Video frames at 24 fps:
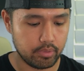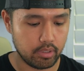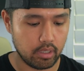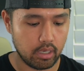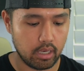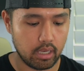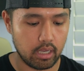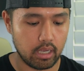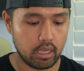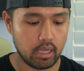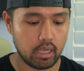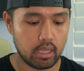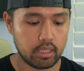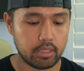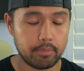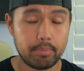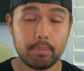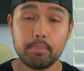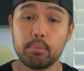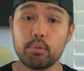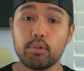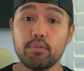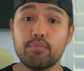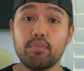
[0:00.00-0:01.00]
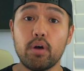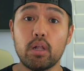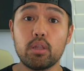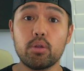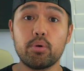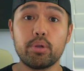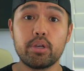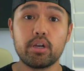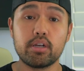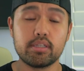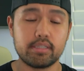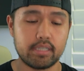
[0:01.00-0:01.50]
The people you
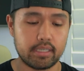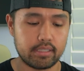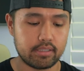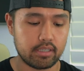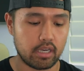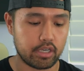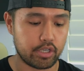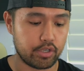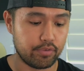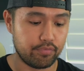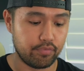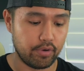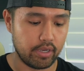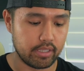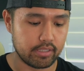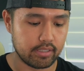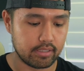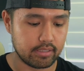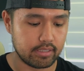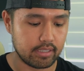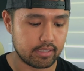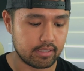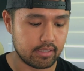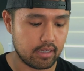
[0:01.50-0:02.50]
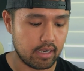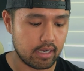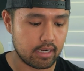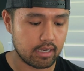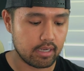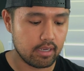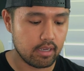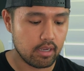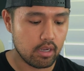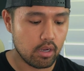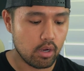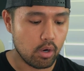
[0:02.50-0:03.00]
follow here on TikTok, your friends on
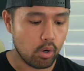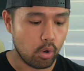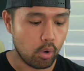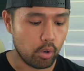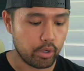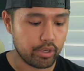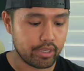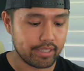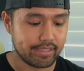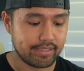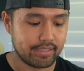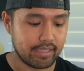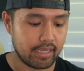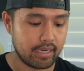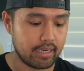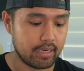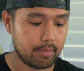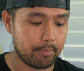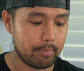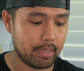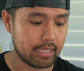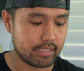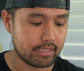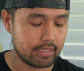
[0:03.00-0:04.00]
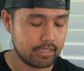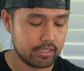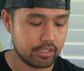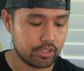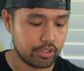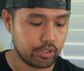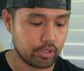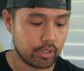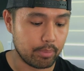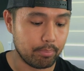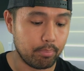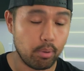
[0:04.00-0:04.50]
TikTok, or you can send it a
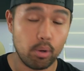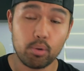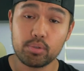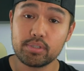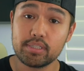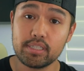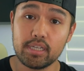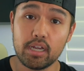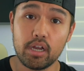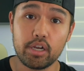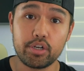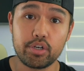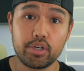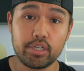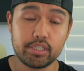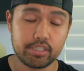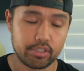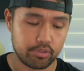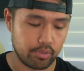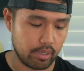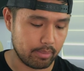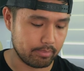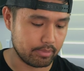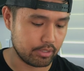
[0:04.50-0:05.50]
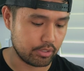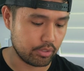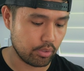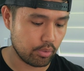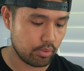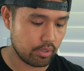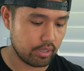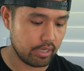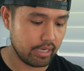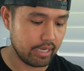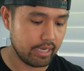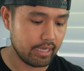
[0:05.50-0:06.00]
message. You can post it on your Instagram
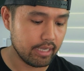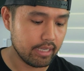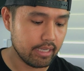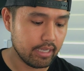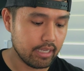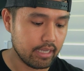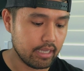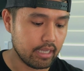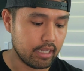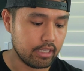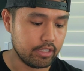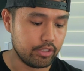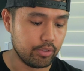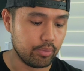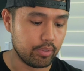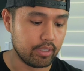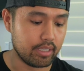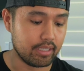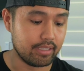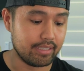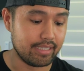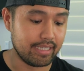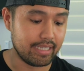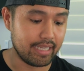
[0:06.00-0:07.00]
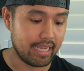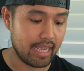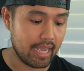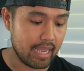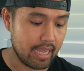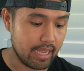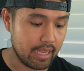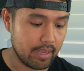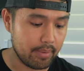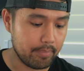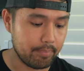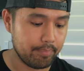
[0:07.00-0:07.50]
story, do it a
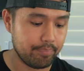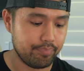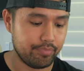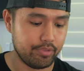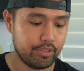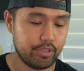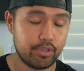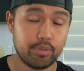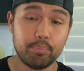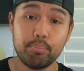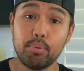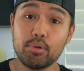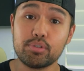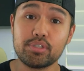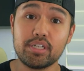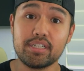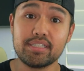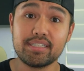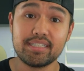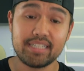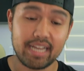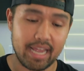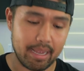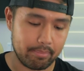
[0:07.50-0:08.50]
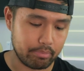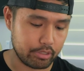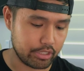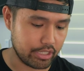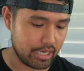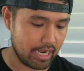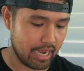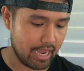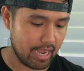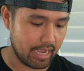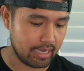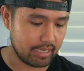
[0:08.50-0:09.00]
DM. You can post on
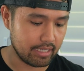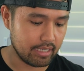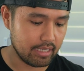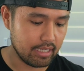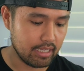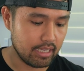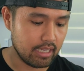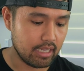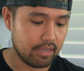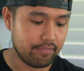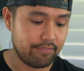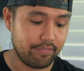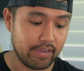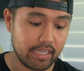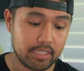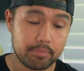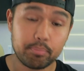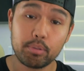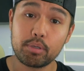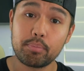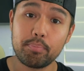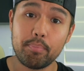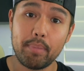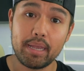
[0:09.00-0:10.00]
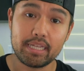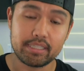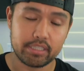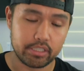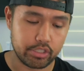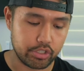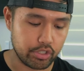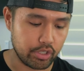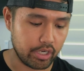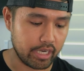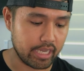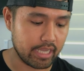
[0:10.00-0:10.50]
Snapchat, Facebook
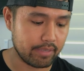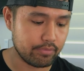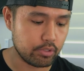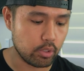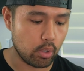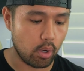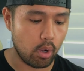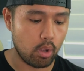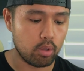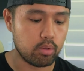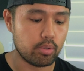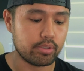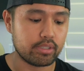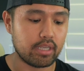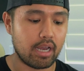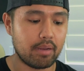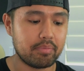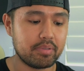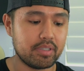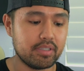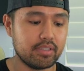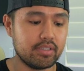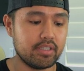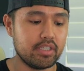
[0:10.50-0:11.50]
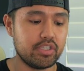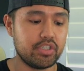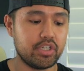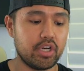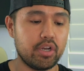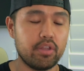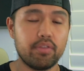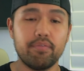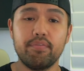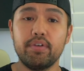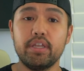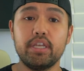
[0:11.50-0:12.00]
Messenger. It gives you all those options to
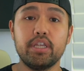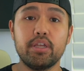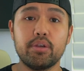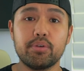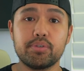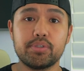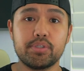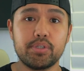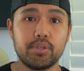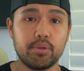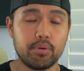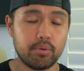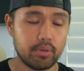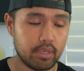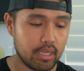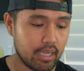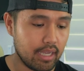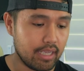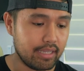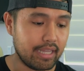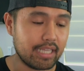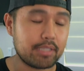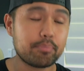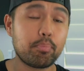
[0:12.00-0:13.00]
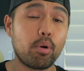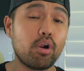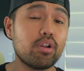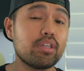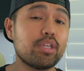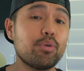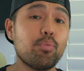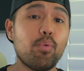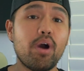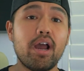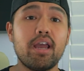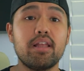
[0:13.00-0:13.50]
share the videos to. That's
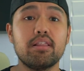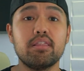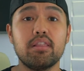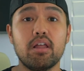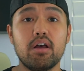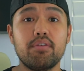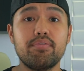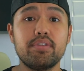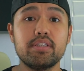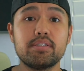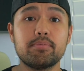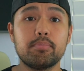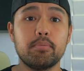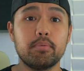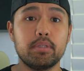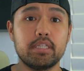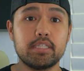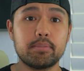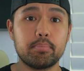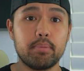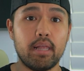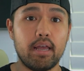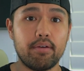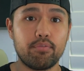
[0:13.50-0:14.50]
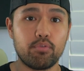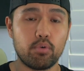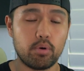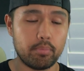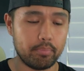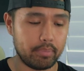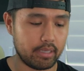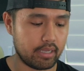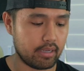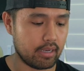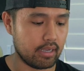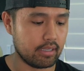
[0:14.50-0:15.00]
partly why I love this platform,
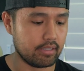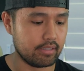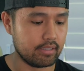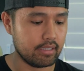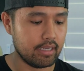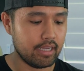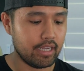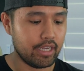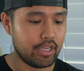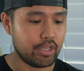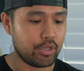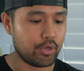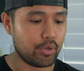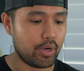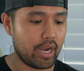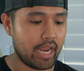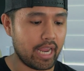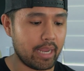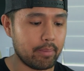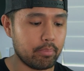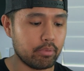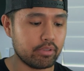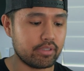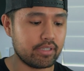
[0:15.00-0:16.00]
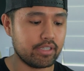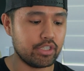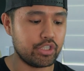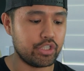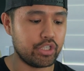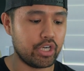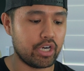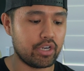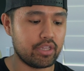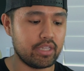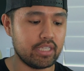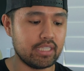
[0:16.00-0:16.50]
because you're able to
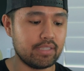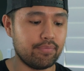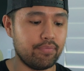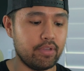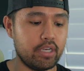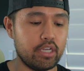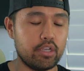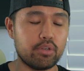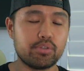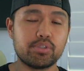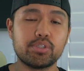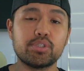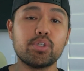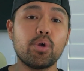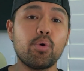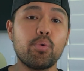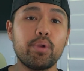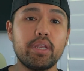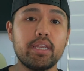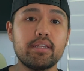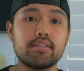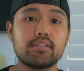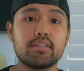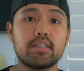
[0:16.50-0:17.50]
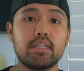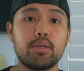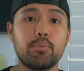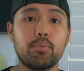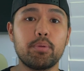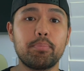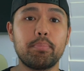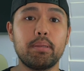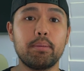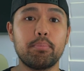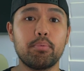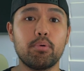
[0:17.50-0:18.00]
share these videos so easily
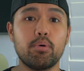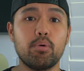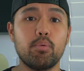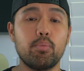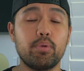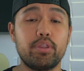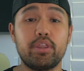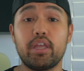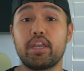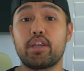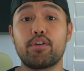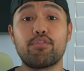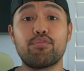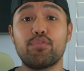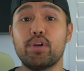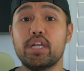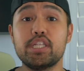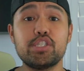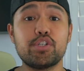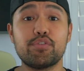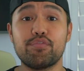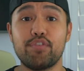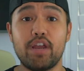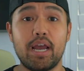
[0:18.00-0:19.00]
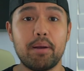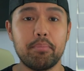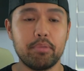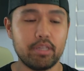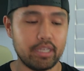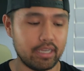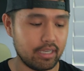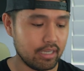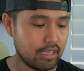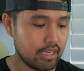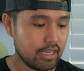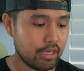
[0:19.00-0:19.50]
with people, with like your friends, your
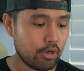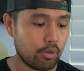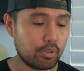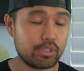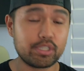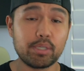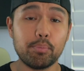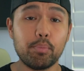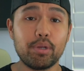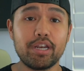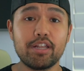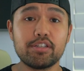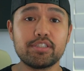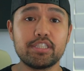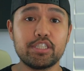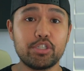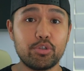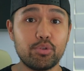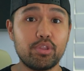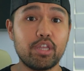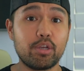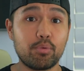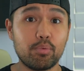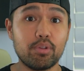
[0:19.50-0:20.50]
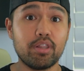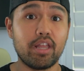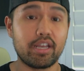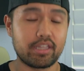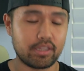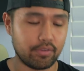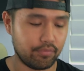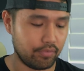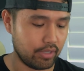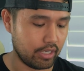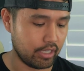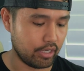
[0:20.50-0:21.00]
family, or someone else that you think will like
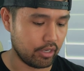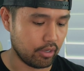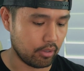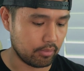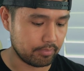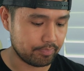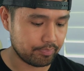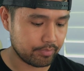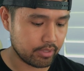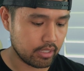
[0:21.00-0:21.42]
the video.